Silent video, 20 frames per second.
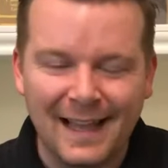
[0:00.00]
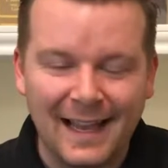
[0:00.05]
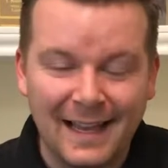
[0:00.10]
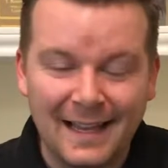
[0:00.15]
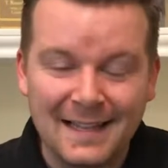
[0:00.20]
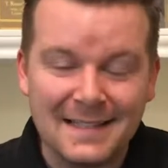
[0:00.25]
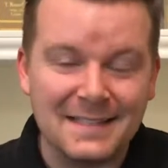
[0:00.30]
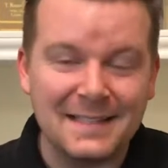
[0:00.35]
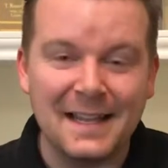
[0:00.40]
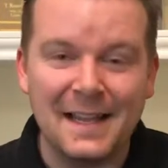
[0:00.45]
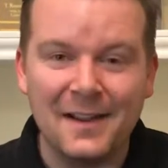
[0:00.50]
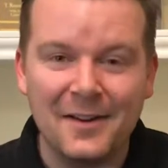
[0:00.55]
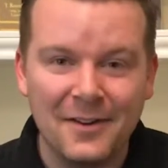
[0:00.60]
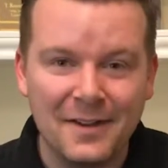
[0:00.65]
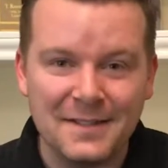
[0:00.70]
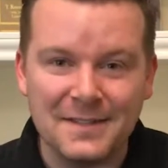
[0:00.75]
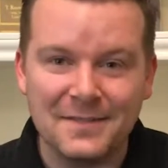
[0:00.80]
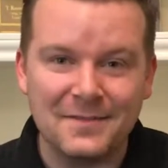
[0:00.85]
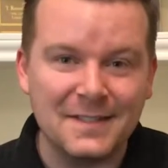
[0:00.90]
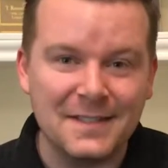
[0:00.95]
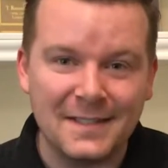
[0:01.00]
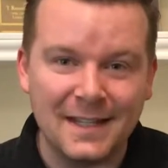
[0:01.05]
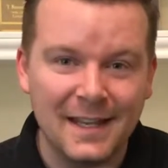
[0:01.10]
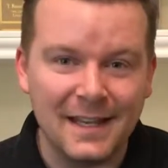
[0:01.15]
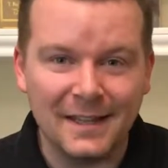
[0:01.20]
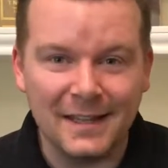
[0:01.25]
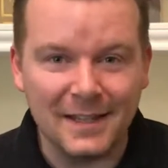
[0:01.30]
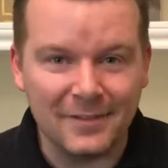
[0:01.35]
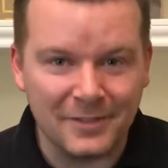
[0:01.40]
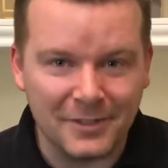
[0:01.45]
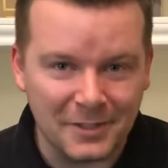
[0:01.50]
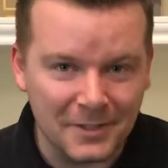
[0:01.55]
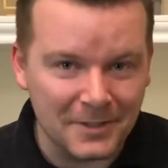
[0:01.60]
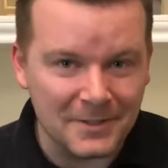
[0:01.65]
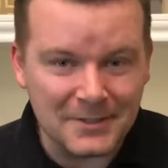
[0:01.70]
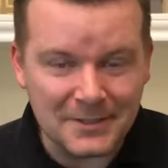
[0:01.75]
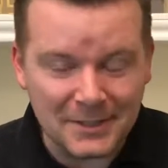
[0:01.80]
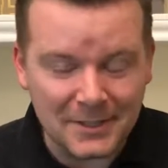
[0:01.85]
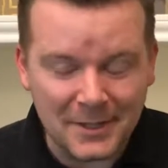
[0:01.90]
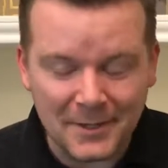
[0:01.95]
I guess now, as of today, 11
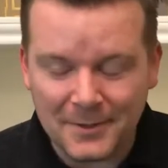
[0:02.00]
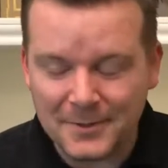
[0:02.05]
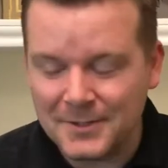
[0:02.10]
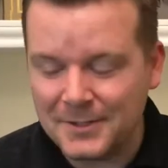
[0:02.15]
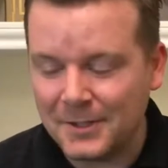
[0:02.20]
years ago.